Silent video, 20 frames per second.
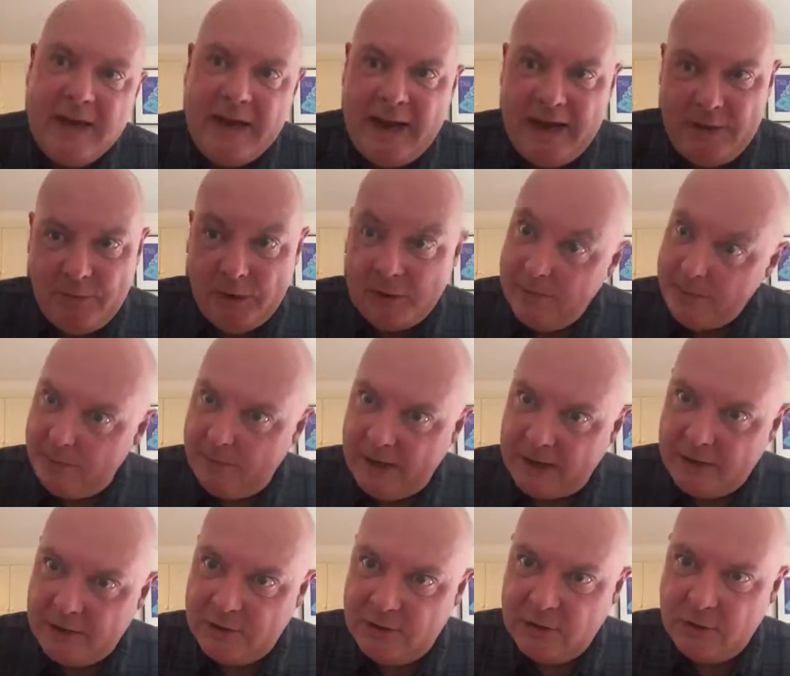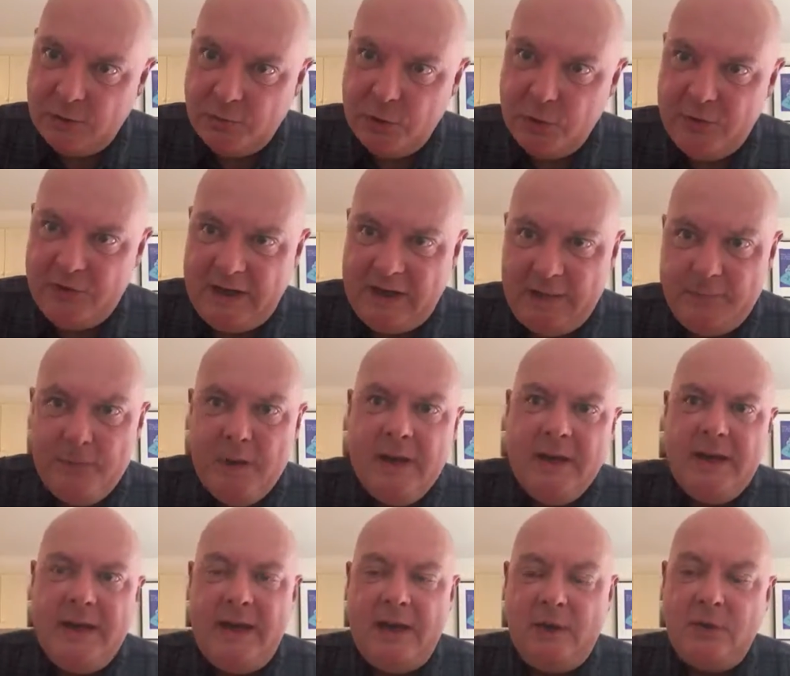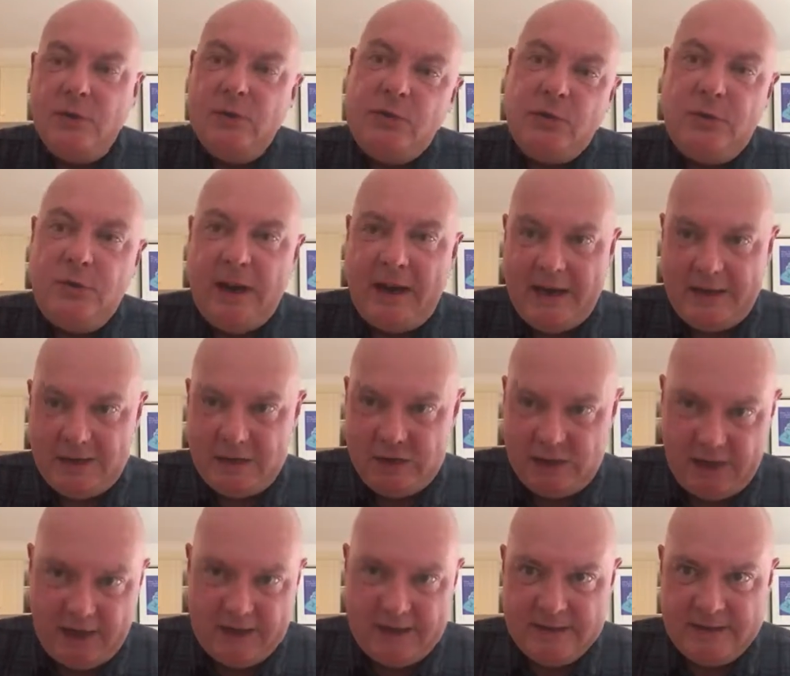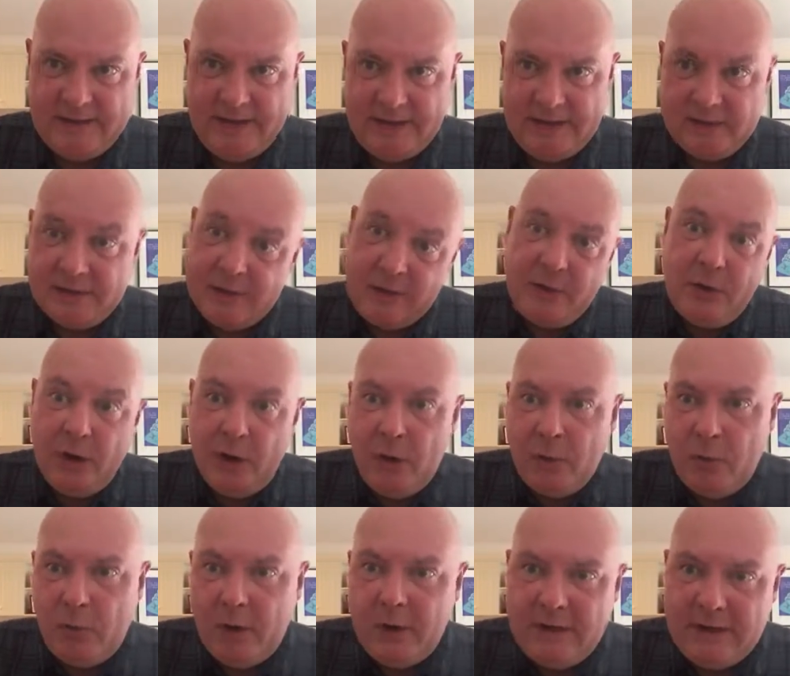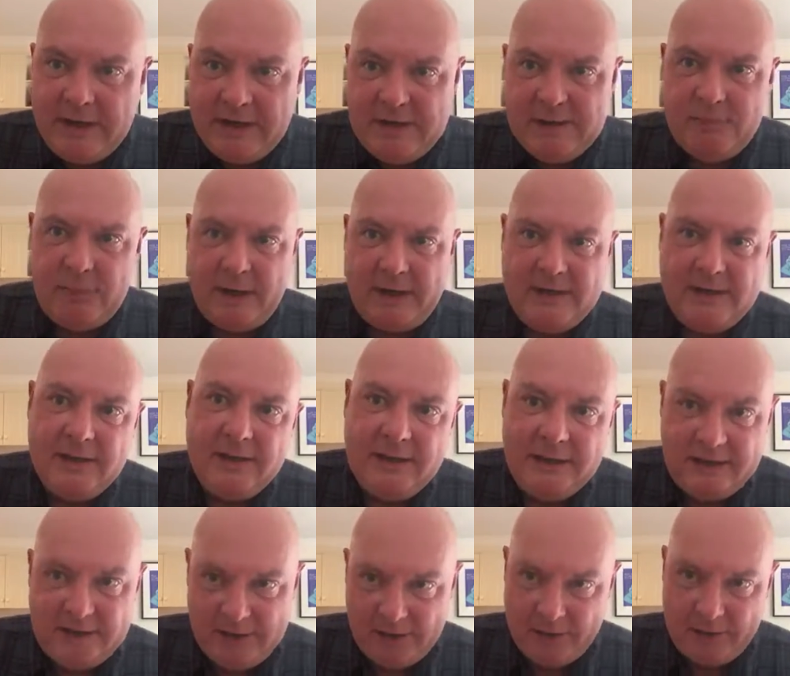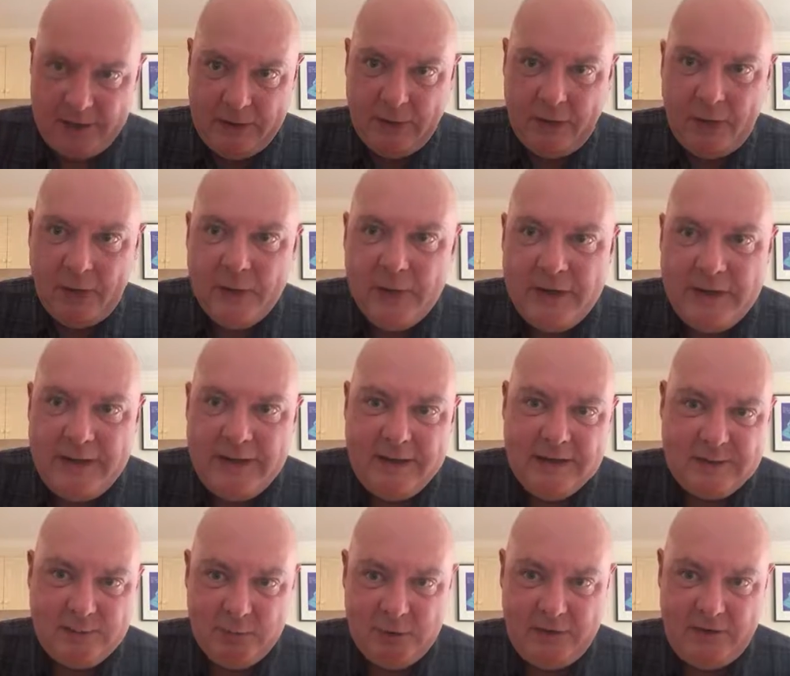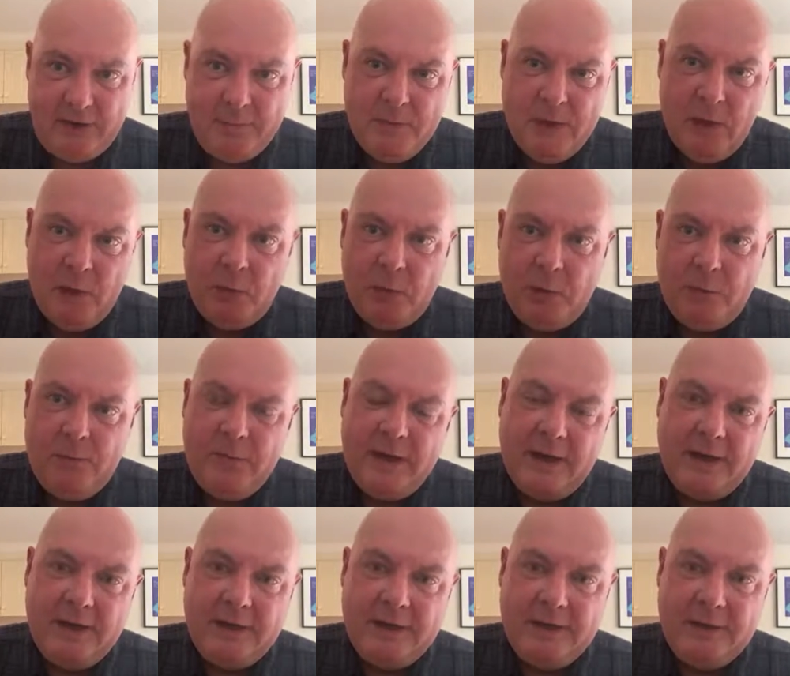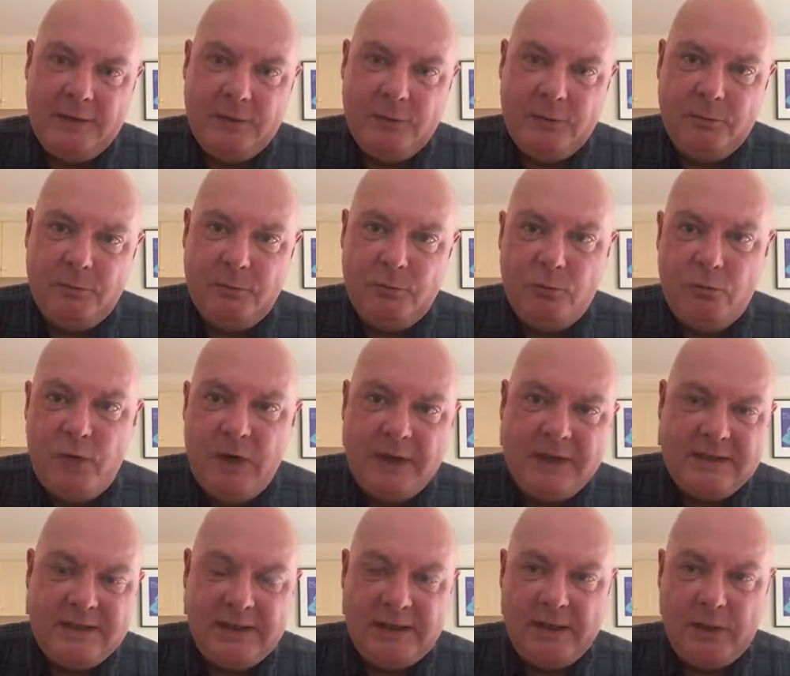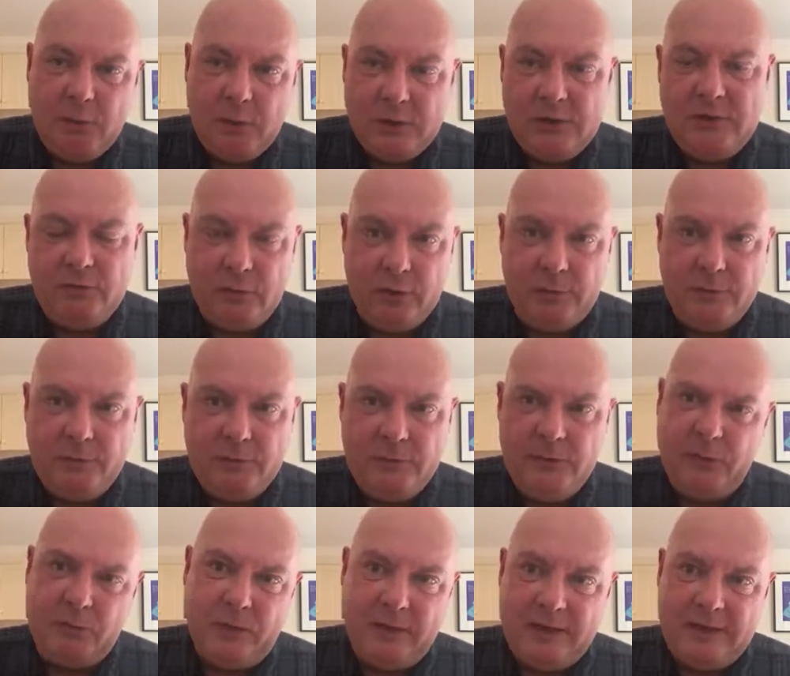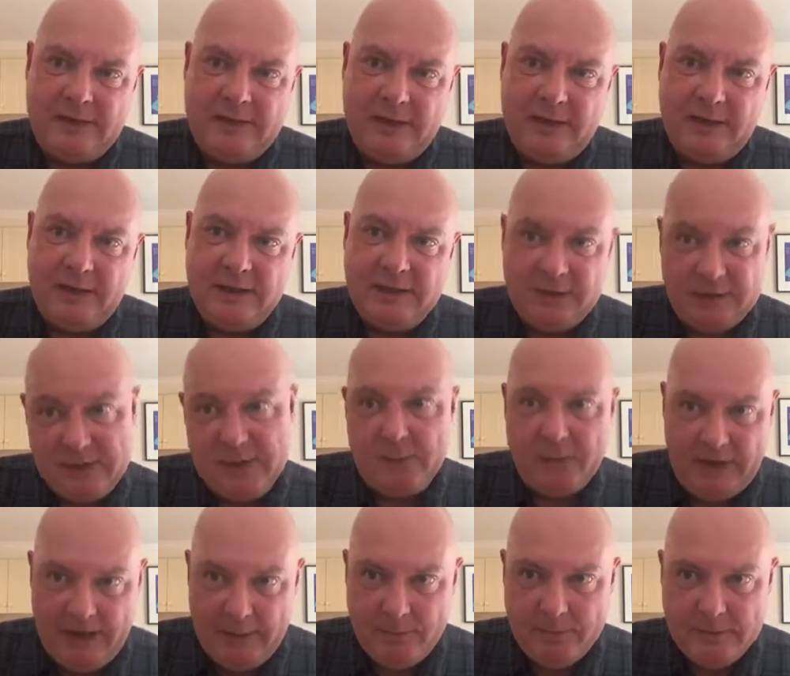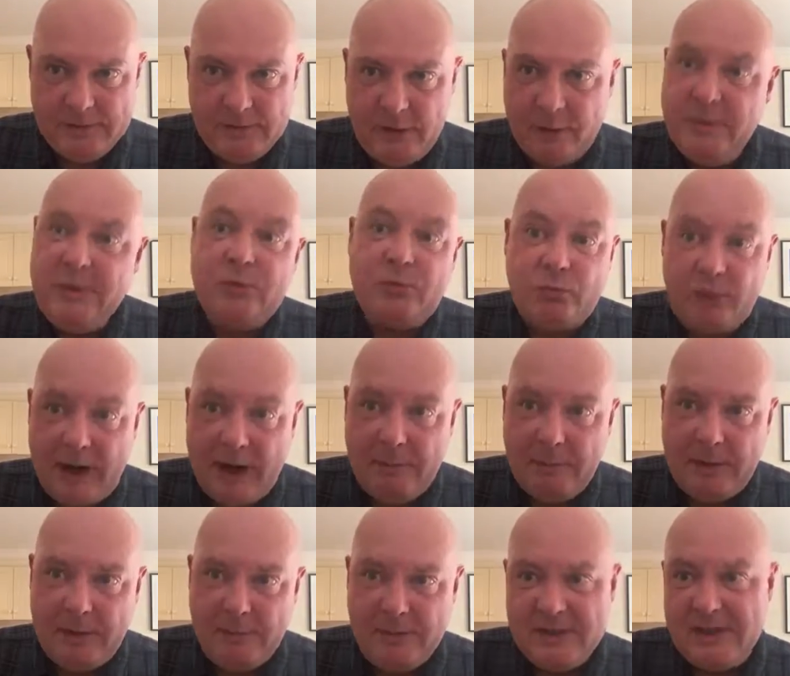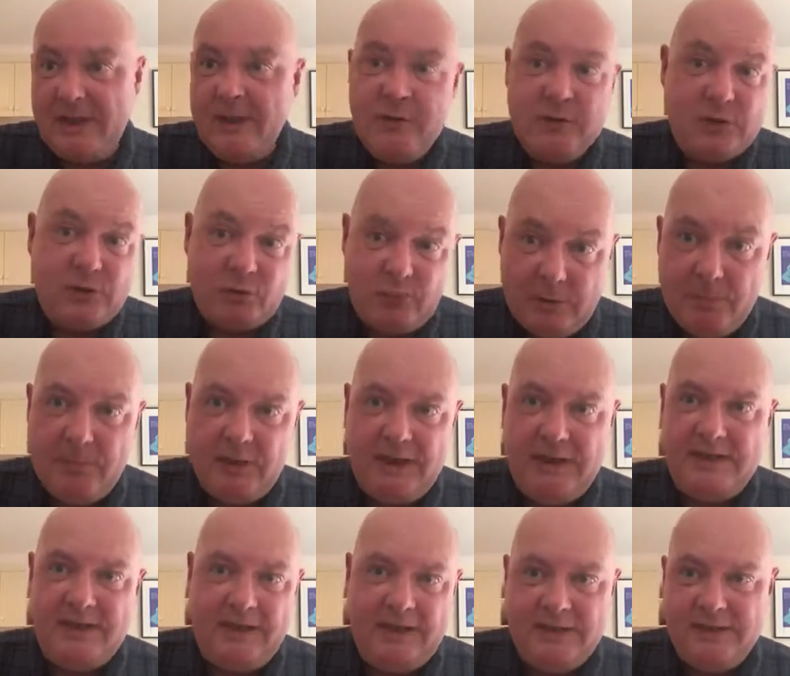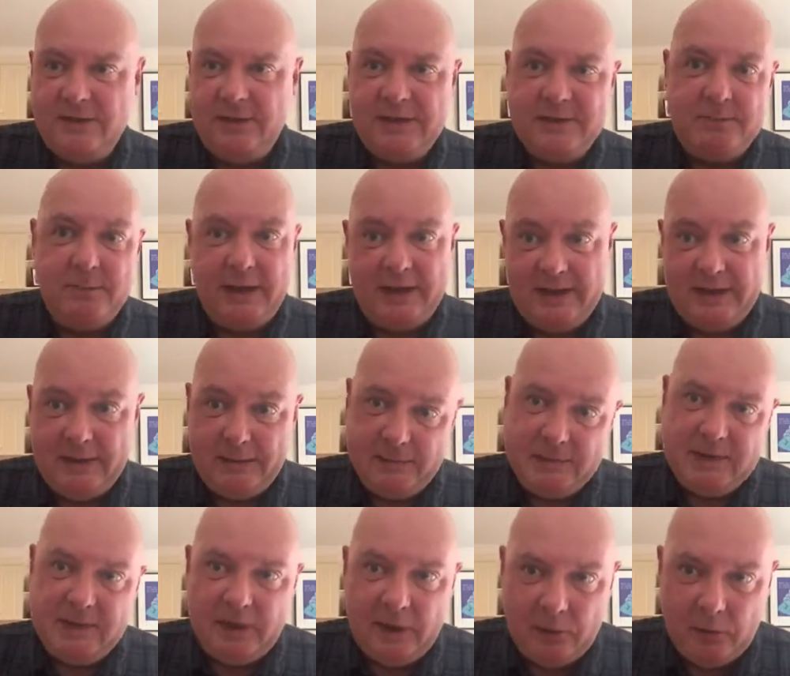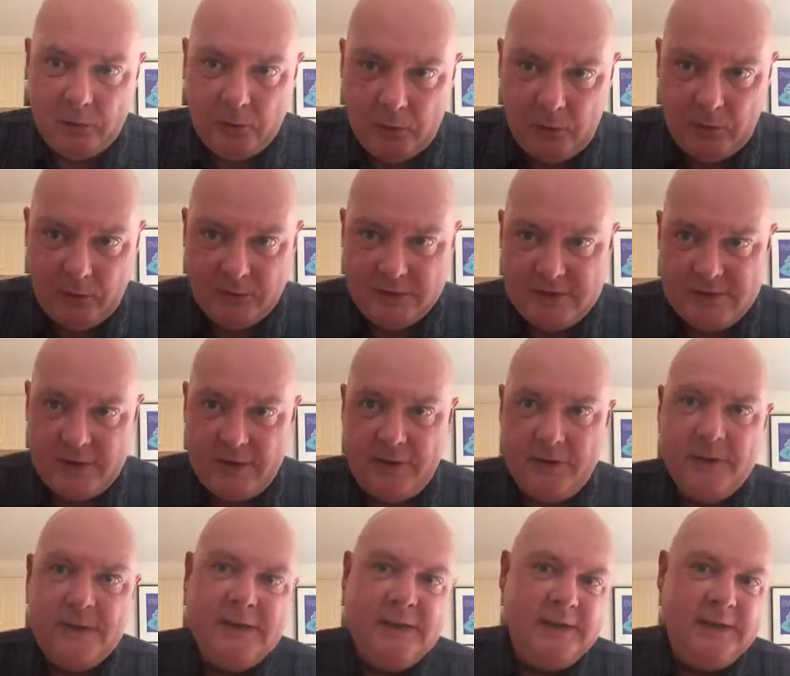Anyway, back to the movie. Now, Two-Headed Shark Attack. So what is basically going on in this movie? Well, realistically, what you've got, not realistically, it's actually what happens. I'm just rambling because I don't script these things. I just make it up as I go along. So,